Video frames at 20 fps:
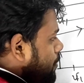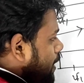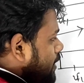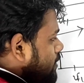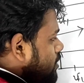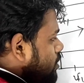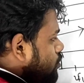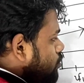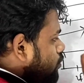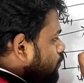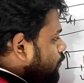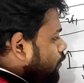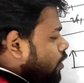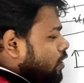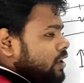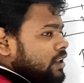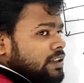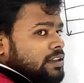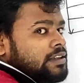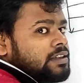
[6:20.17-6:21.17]
passes through
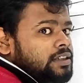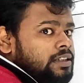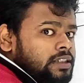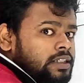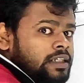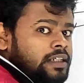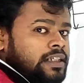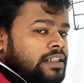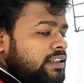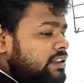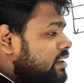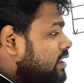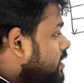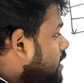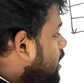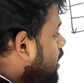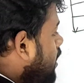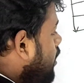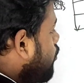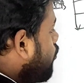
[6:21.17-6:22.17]
focus. Is
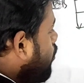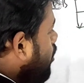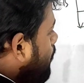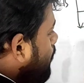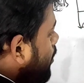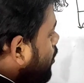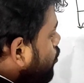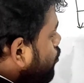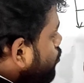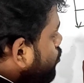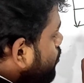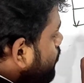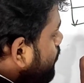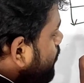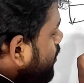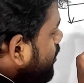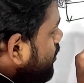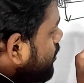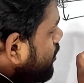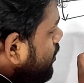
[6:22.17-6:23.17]
it clear? Rule number two
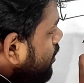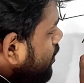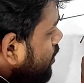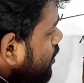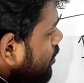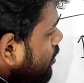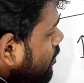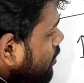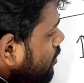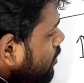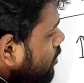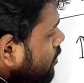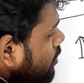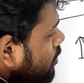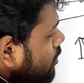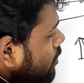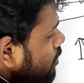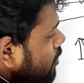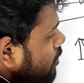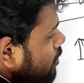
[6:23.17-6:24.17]
means,
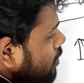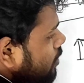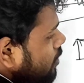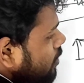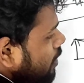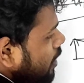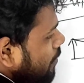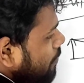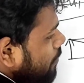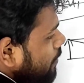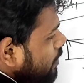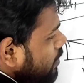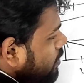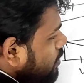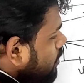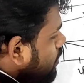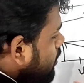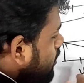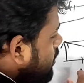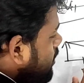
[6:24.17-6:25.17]
yahan par.
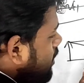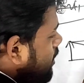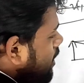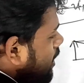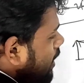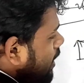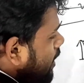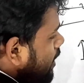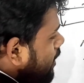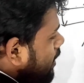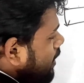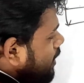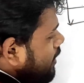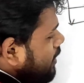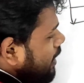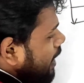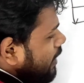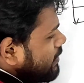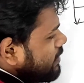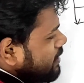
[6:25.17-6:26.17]
Is it clear?
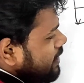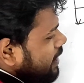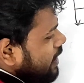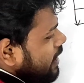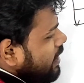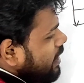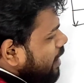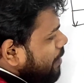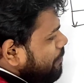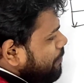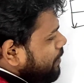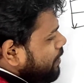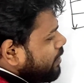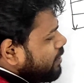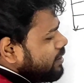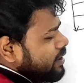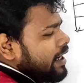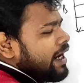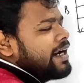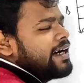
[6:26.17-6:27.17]
Yahan se jayega yahan
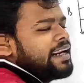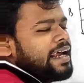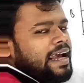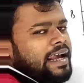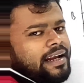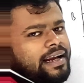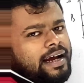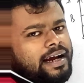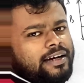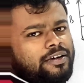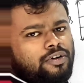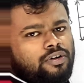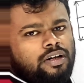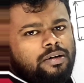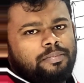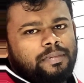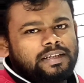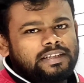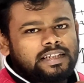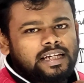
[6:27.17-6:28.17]
par. Right, I don't
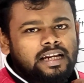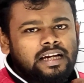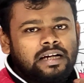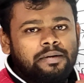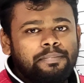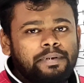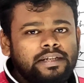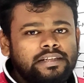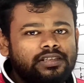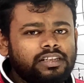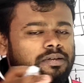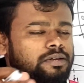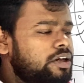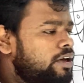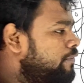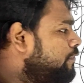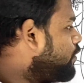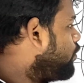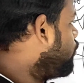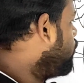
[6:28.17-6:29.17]
have my scale and pencil,
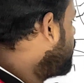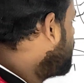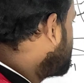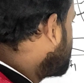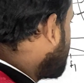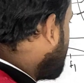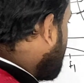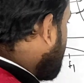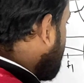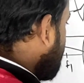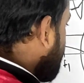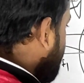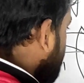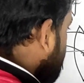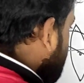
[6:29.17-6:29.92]
you have to do in a scale and